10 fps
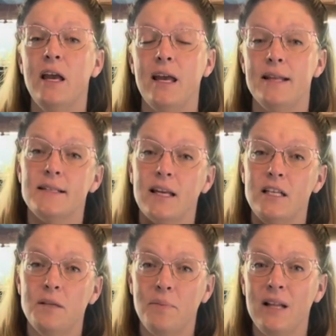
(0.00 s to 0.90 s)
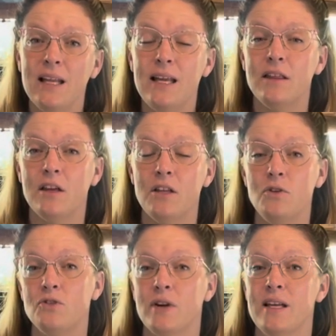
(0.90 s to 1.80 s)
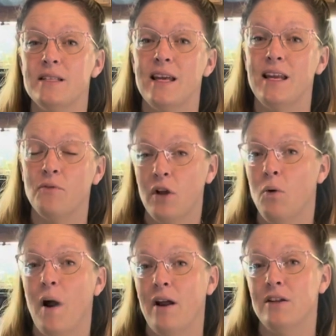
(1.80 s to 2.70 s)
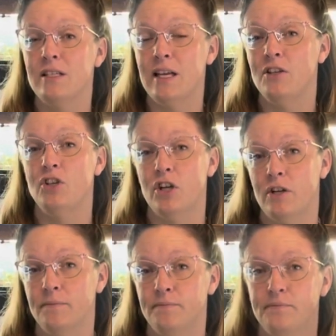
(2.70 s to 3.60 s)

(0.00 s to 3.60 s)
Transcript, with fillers: it's going to deplete the nutrients that it requires each year.